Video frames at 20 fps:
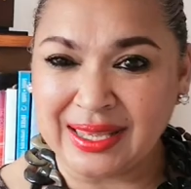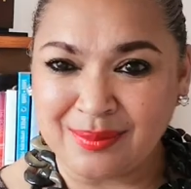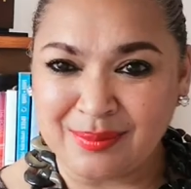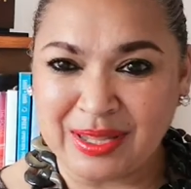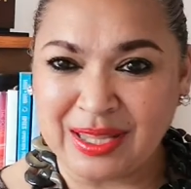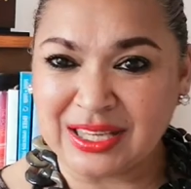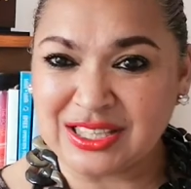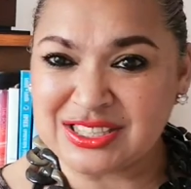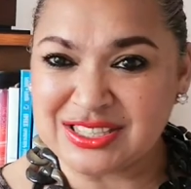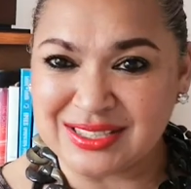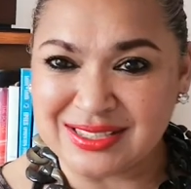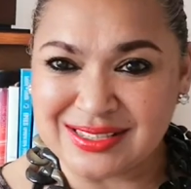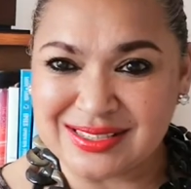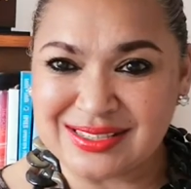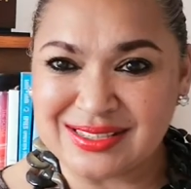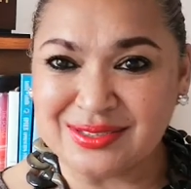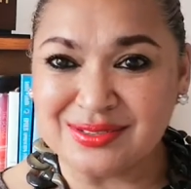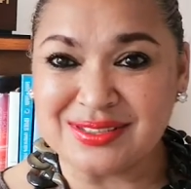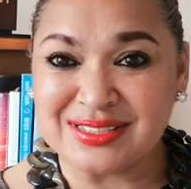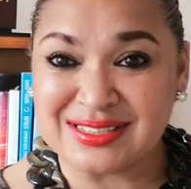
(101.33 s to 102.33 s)
am actually
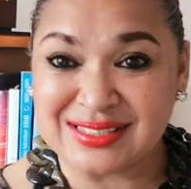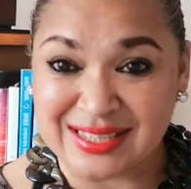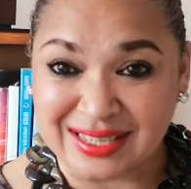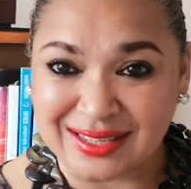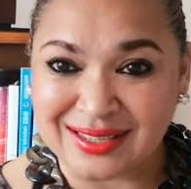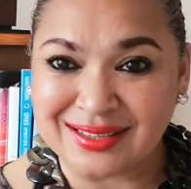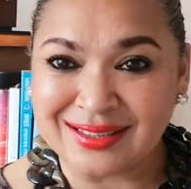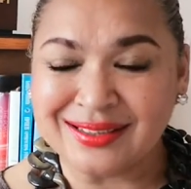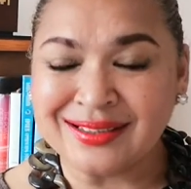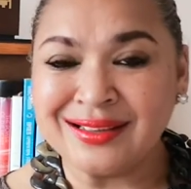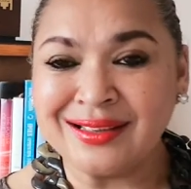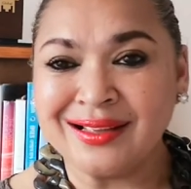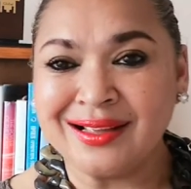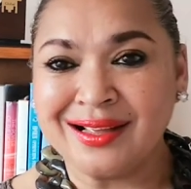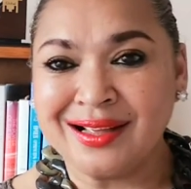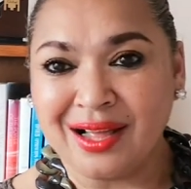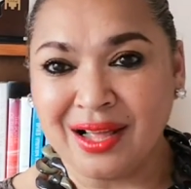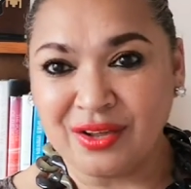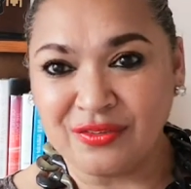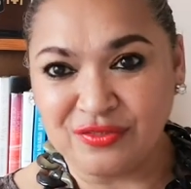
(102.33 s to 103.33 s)
so sick
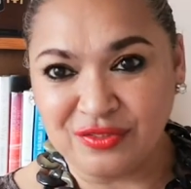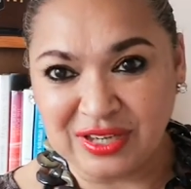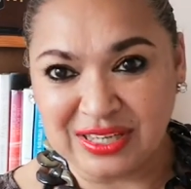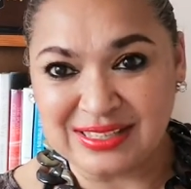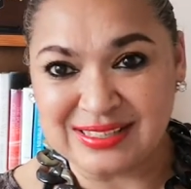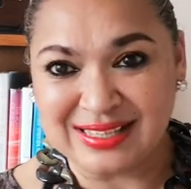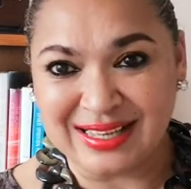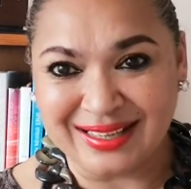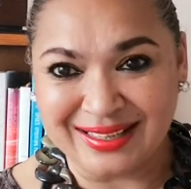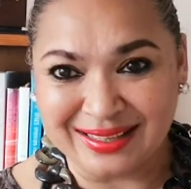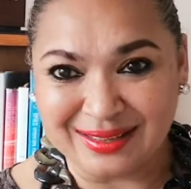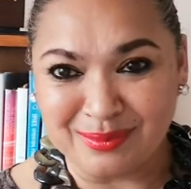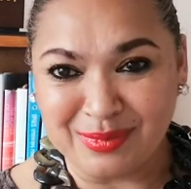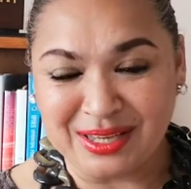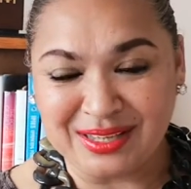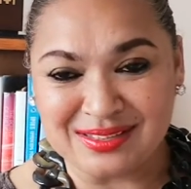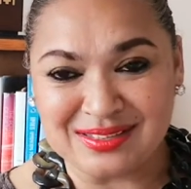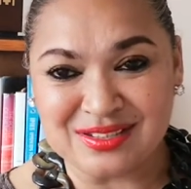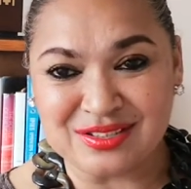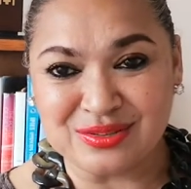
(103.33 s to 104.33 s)
of retelling
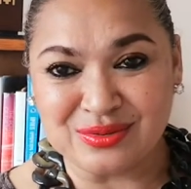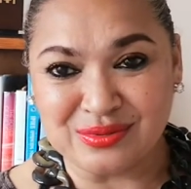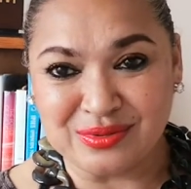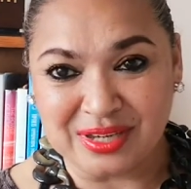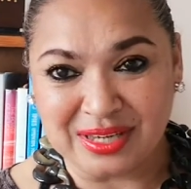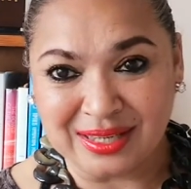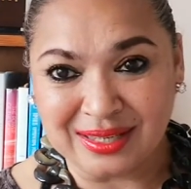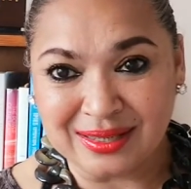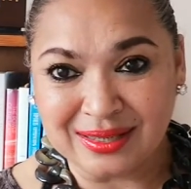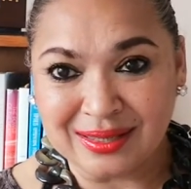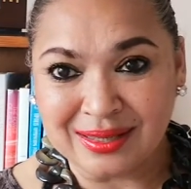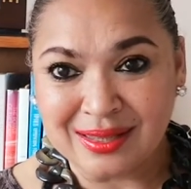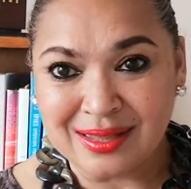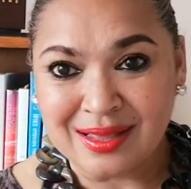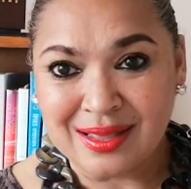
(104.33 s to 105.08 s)
my story.